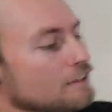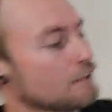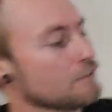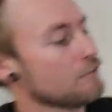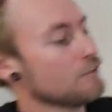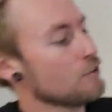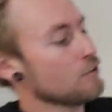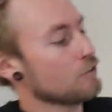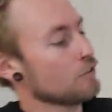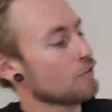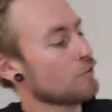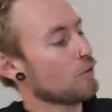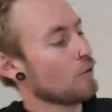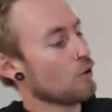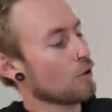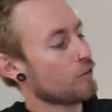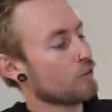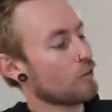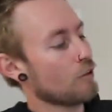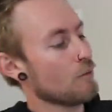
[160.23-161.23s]
a Fuzion
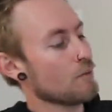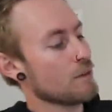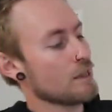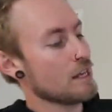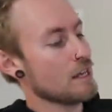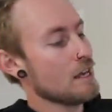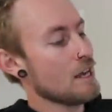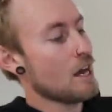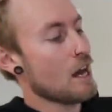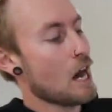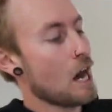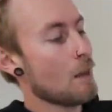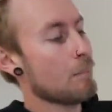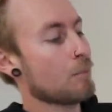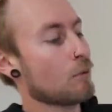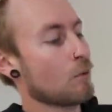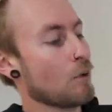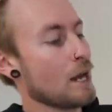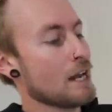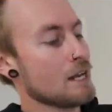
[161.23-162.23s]
fork from the
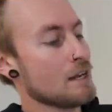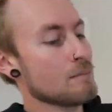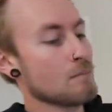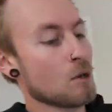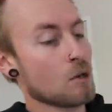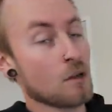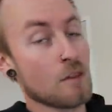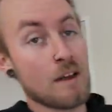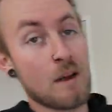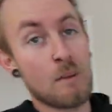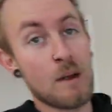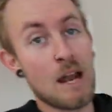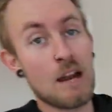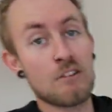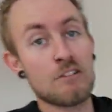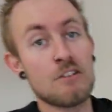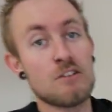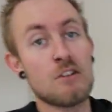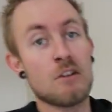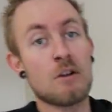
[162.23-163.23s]
upgraded model that we
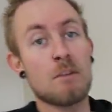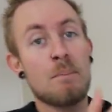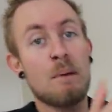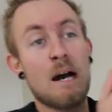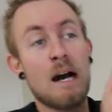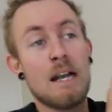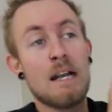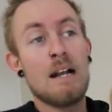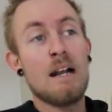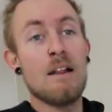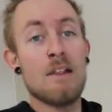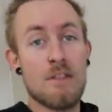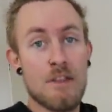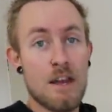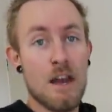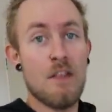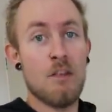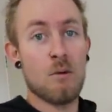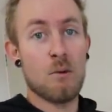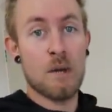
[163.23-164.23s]
actually took apart
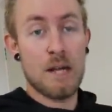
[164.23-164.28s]
the other